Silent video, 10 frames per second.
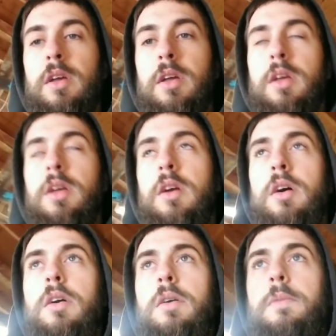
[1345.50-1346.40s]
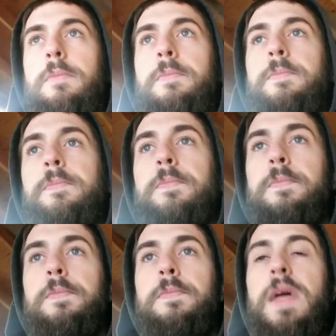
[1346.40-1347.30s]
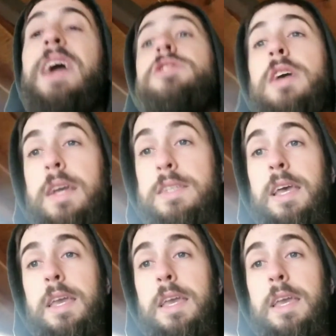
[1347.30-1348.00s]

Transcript: Actually, I guess I can, because I can show you